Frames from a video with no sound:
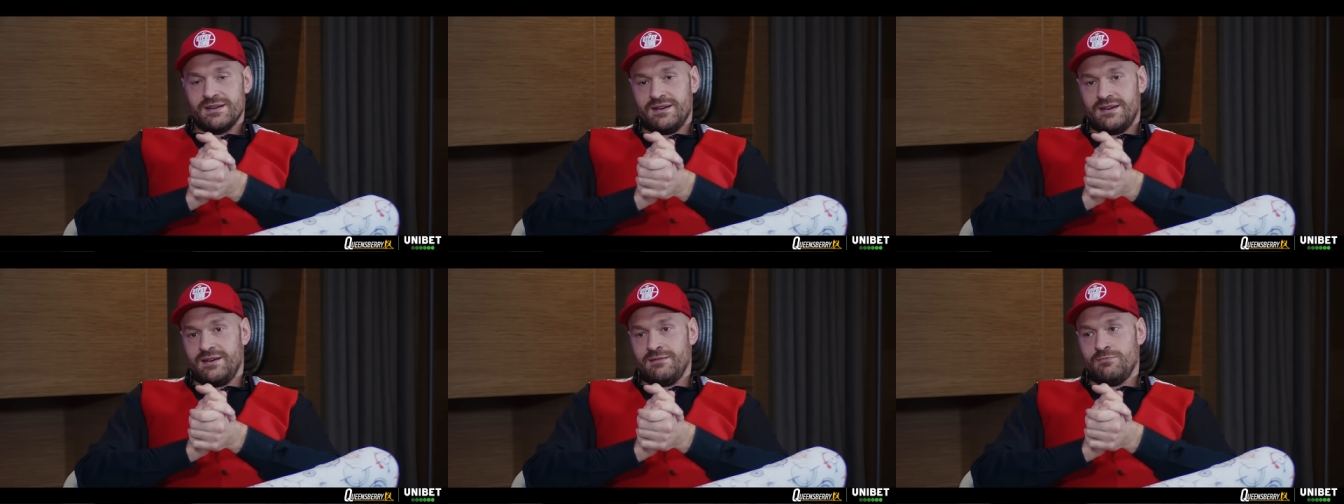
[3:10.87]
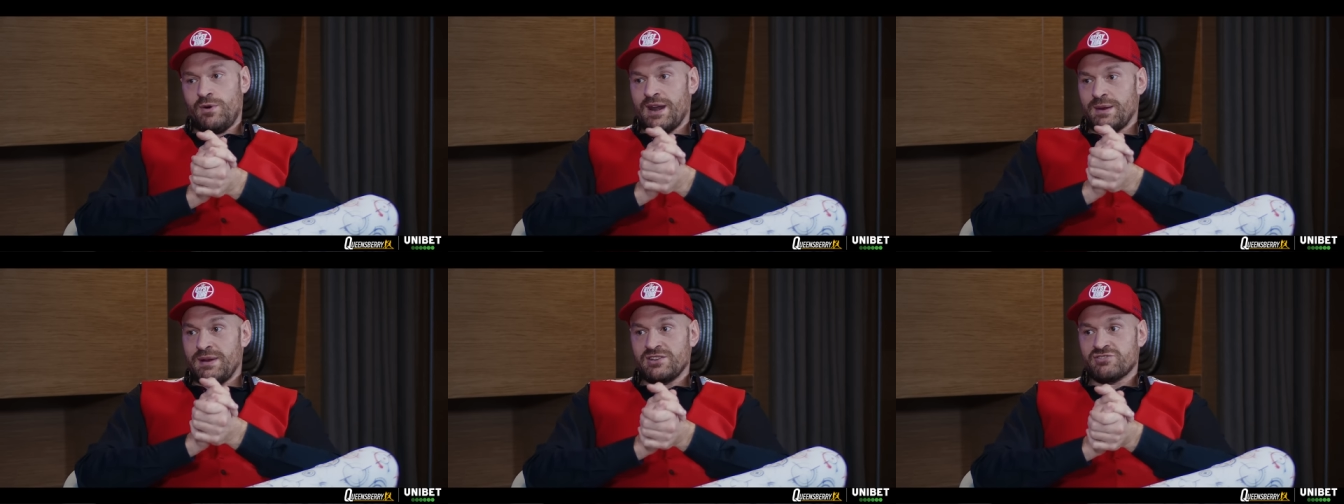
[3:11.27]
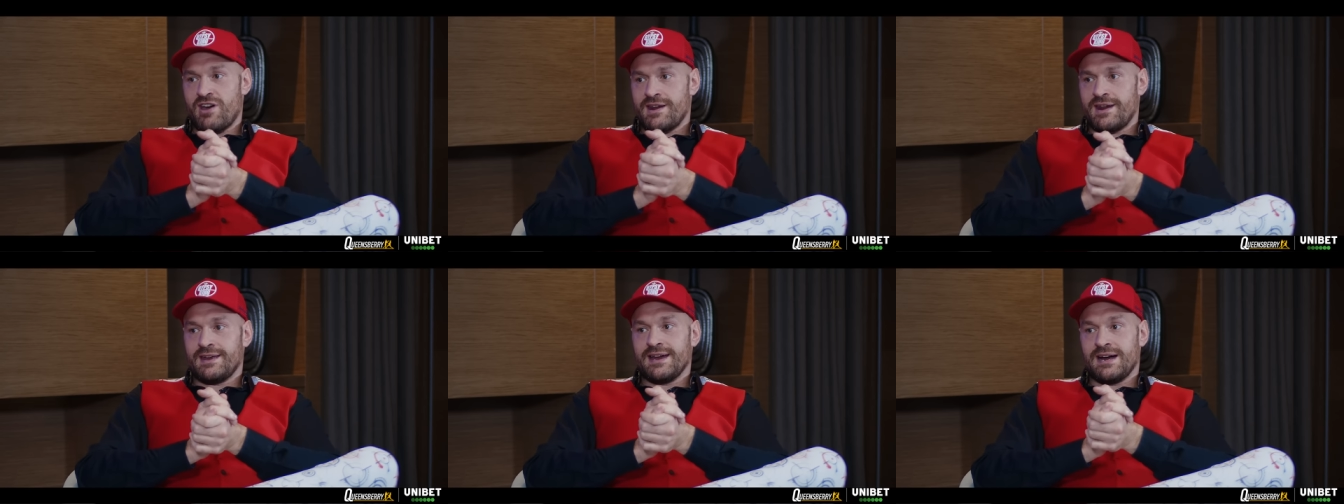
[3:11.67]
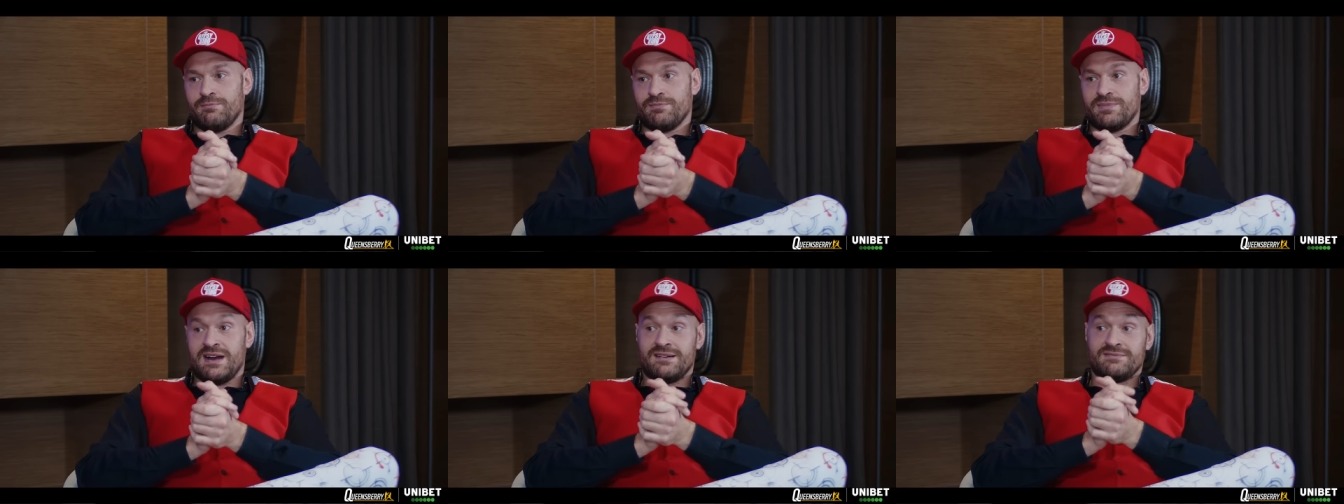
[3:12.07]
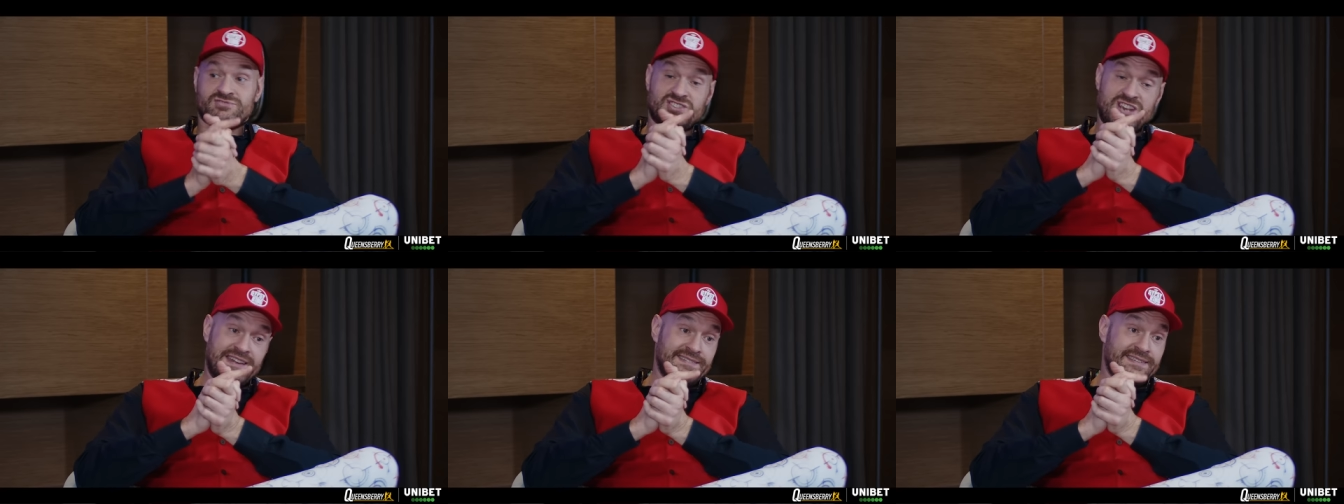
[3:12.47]
Um, when I'm in training camp, I
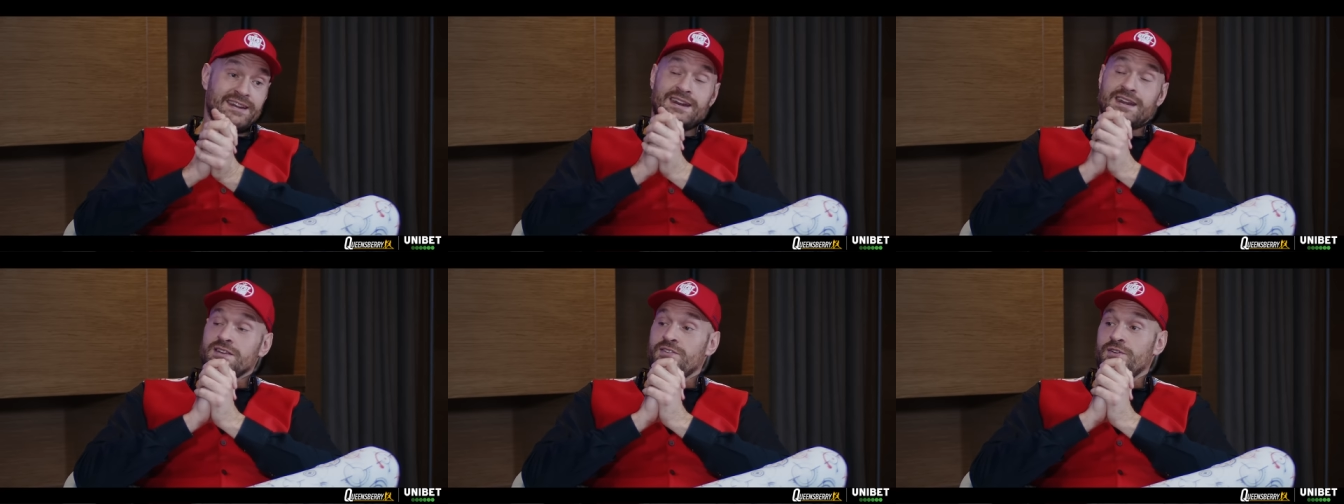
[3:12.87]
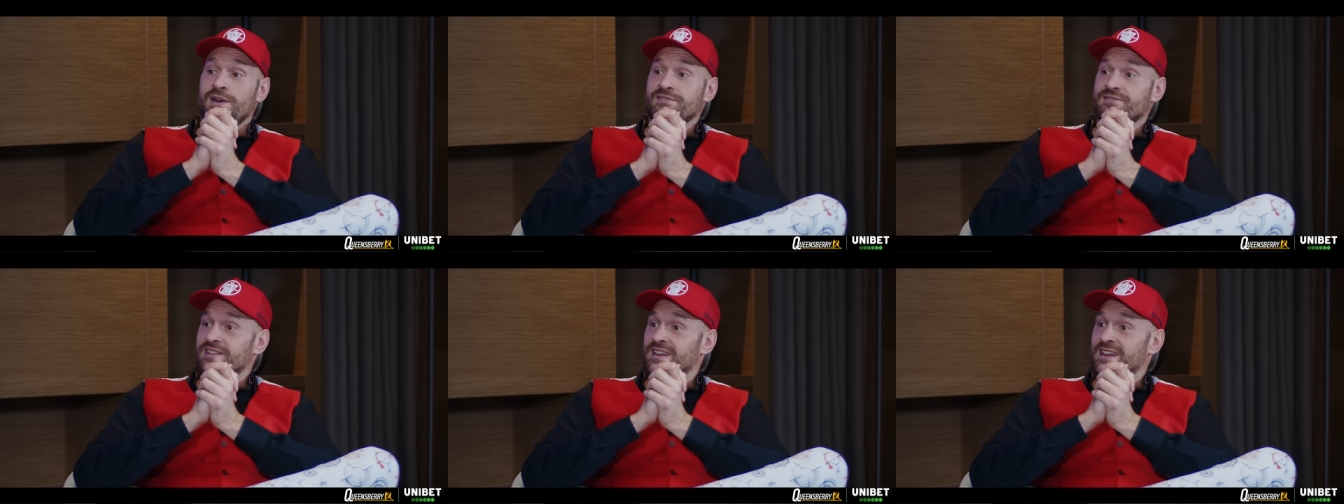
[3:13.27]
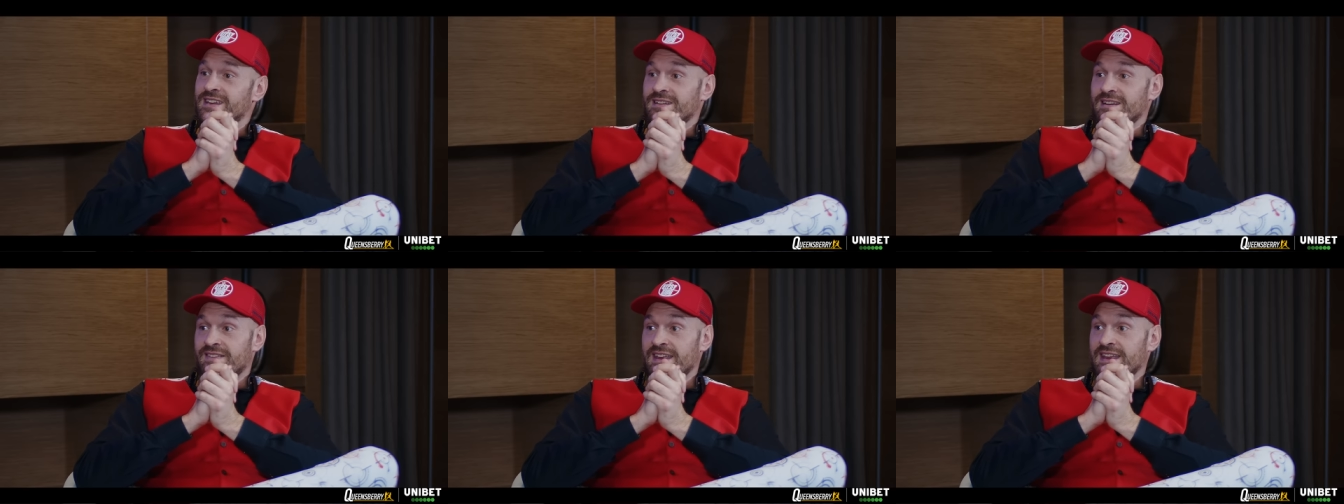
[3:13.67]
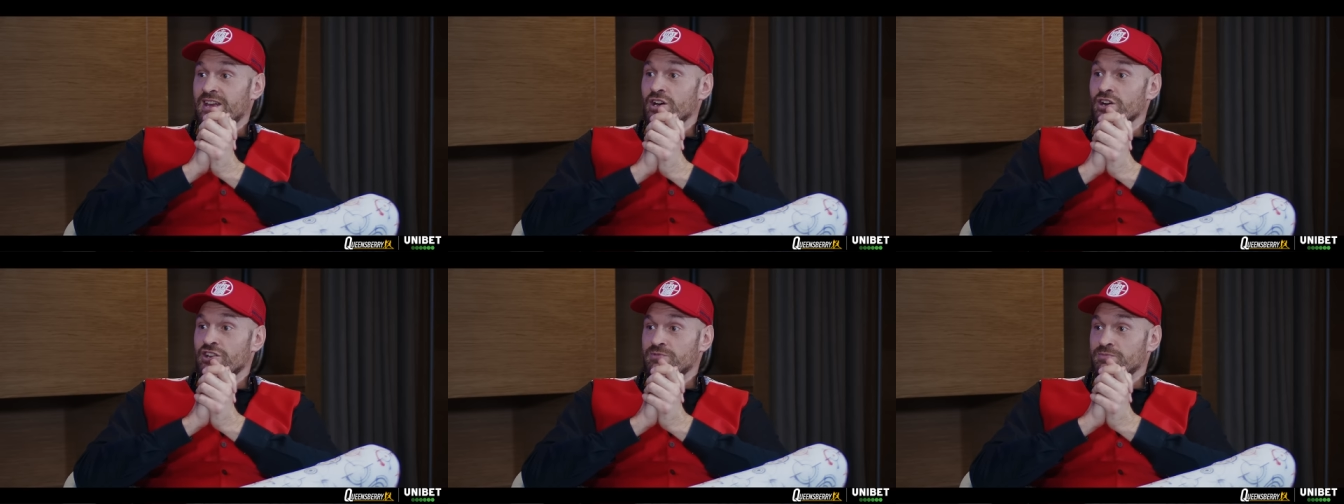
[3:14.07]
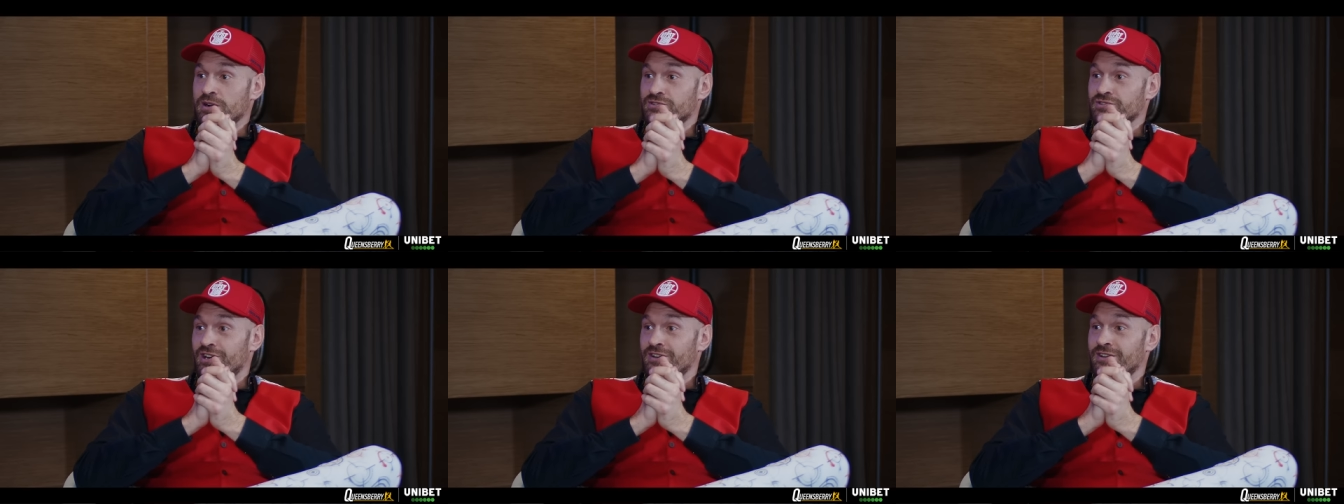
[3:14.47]
changed an interview yesterday, and I think he got it
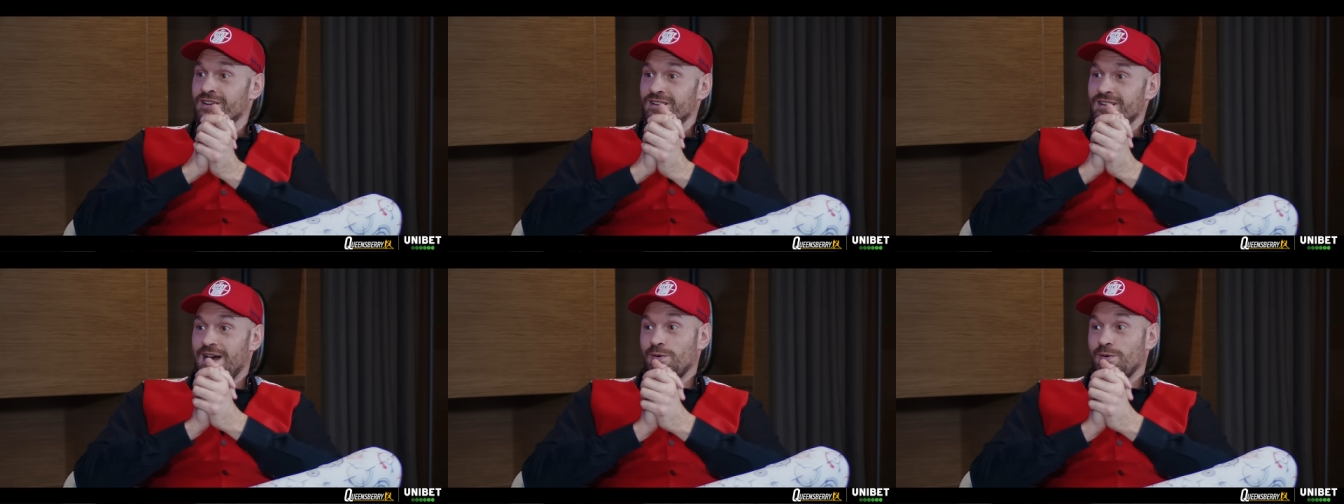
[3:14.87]
spot on.